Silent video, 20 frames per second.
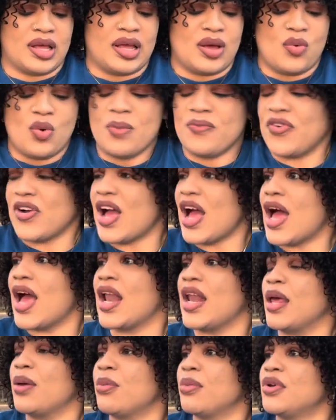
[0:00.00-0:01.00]
I'm for call
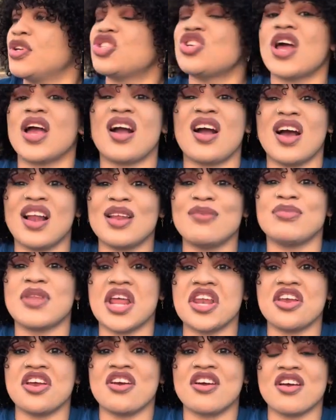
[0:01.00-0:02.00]
him. Should I call him
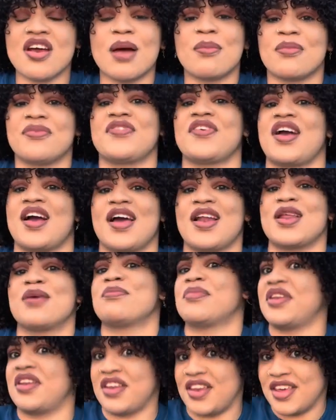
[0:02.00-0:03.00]
then here? I'm for call him
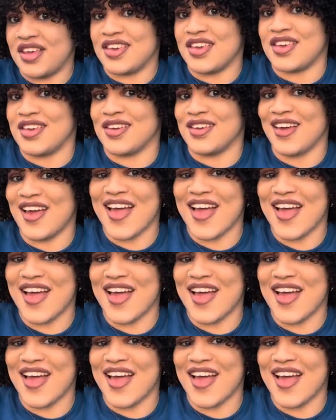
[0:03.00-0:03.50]
Dicky.